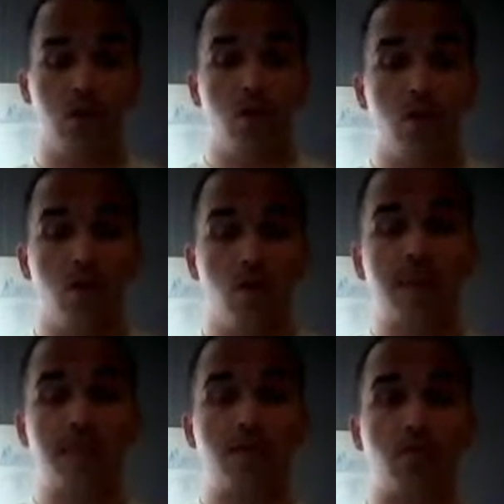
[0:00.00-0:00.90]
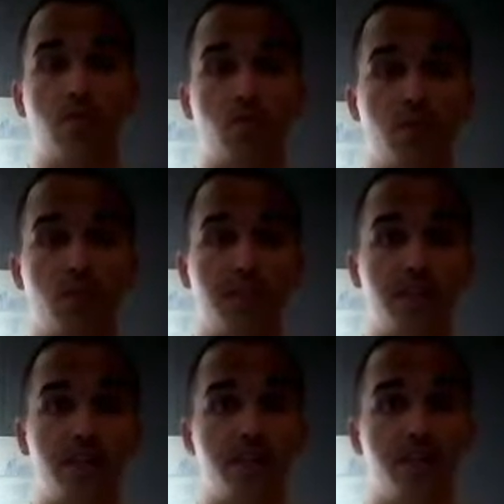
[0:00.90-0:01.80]
Whereas in the
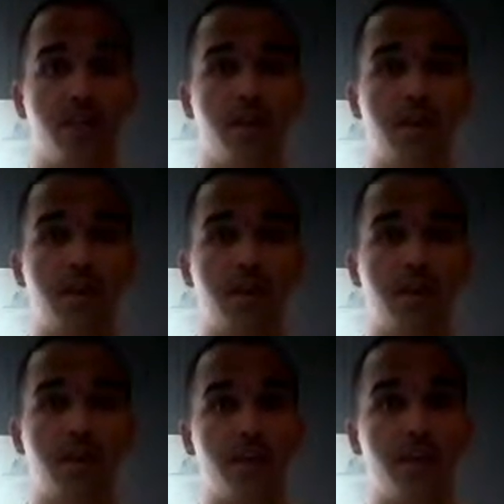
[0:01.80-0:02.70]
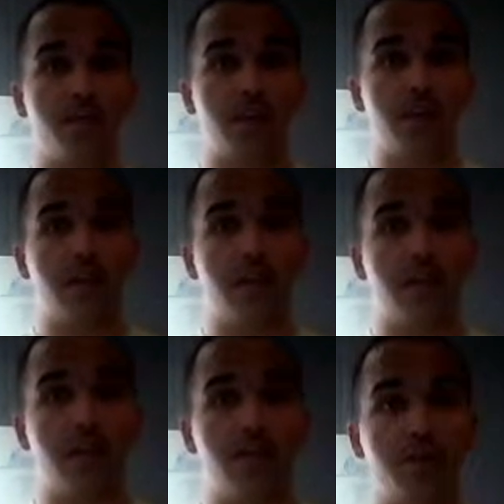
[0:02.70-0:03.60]
Marines, they believe in
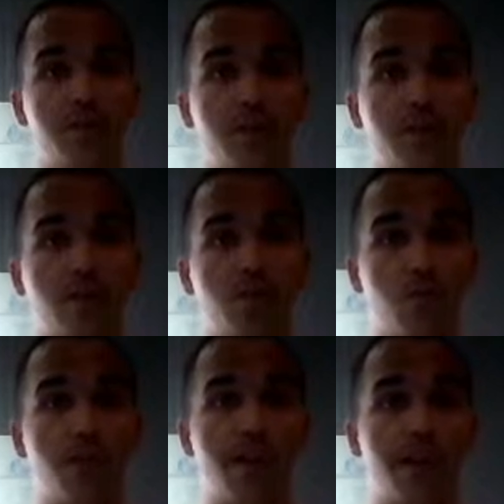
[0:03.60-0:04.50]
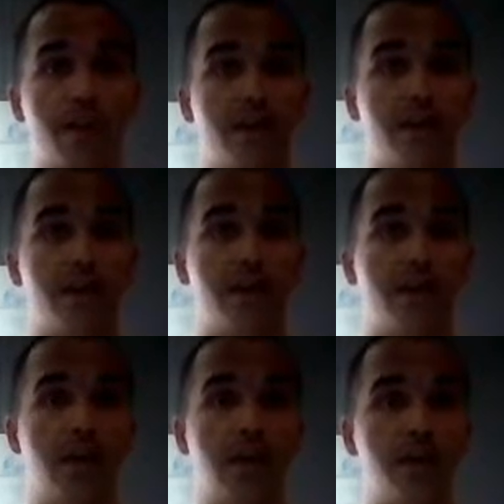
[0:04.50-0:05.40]
letting you have a roommate
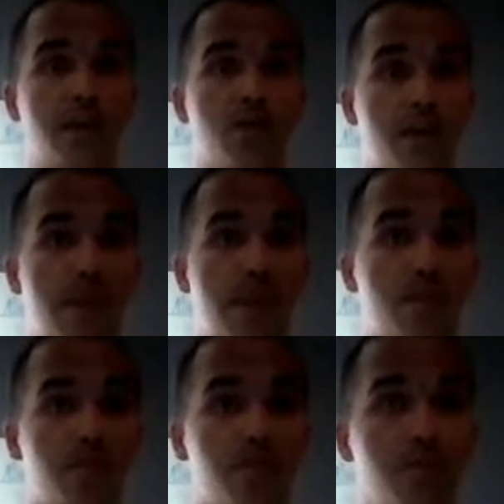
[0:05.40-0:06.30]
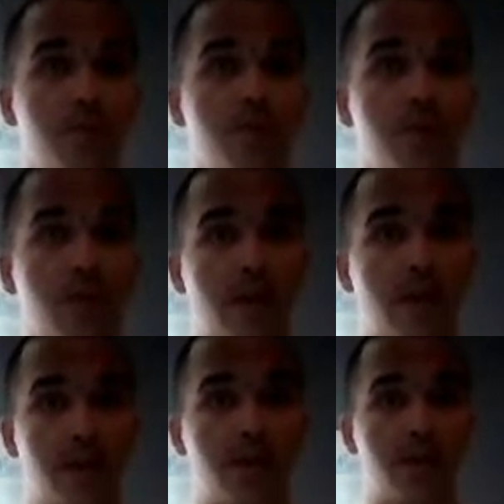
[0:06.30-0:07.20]
and then you have a bathroom
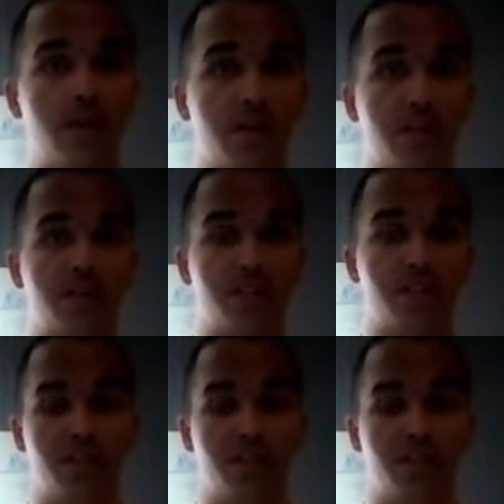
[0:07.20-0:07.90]
and a kitchen.